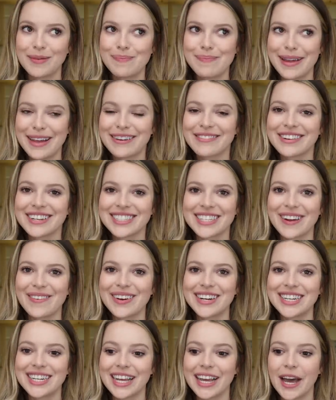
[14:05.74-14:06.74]
the main reason I
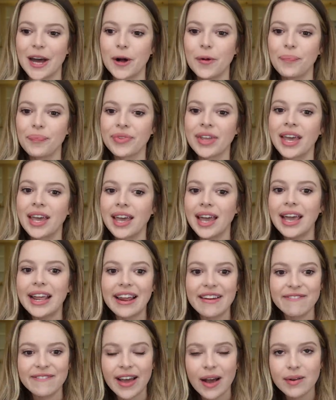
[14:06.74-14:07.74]
wanted to go. And
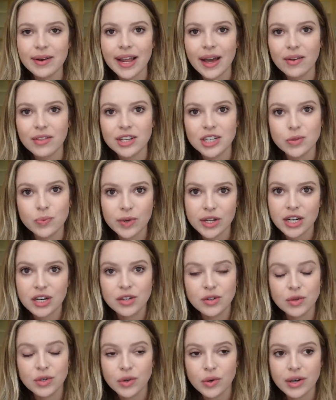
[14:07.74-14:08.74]
I found out there's one
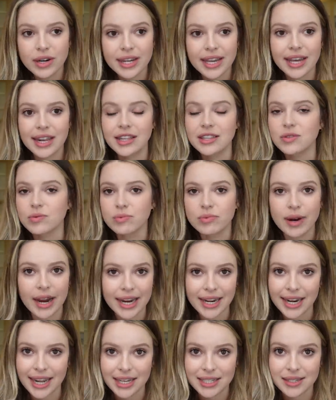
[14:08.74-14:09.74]
in New York and it's
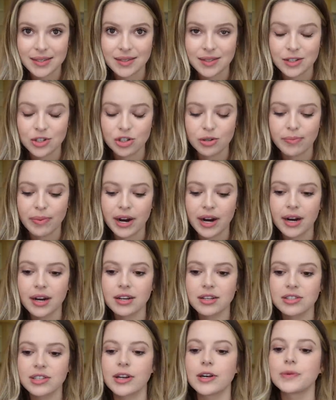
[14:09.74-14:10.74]
right next to Central
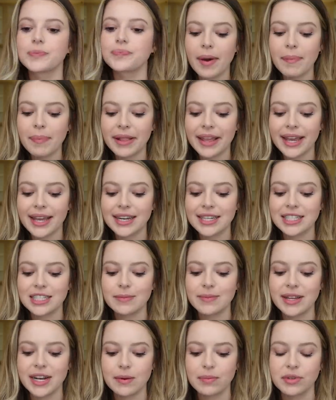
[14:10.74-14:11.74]
Park. So my plan is
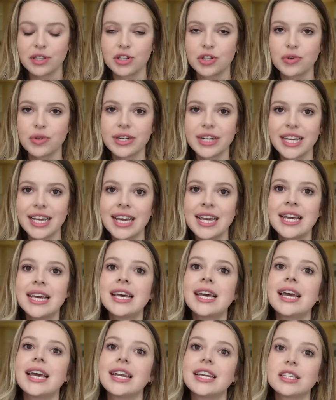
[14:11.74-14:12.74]
to meet up with Jordy
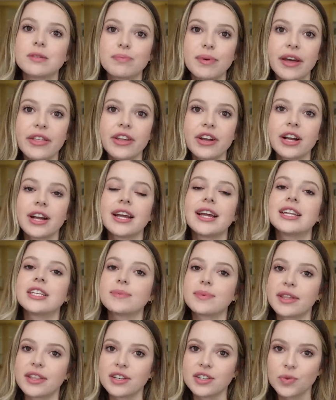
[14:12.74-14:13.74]
and his brother and his
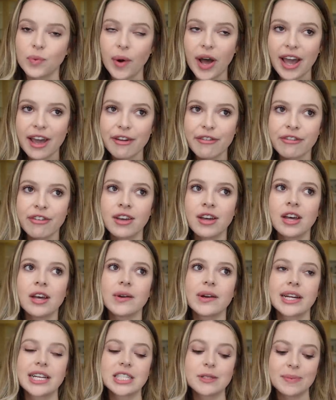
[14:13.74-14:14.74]
brother's wife.
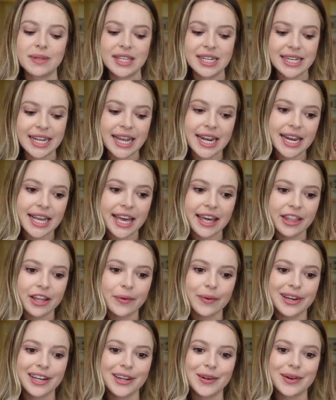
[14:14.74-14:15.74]
We're gonna spend the day
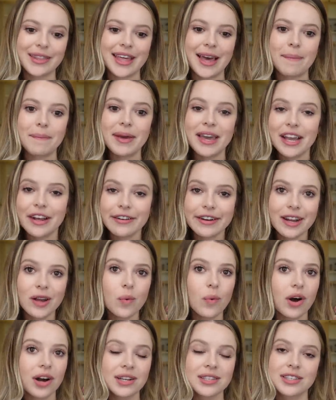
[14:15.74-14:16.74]
together. We're gonna go to that bakery,
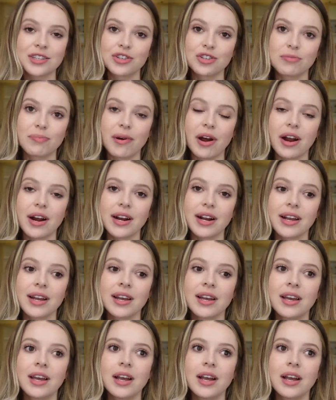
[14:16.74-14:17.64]
walk Central Park.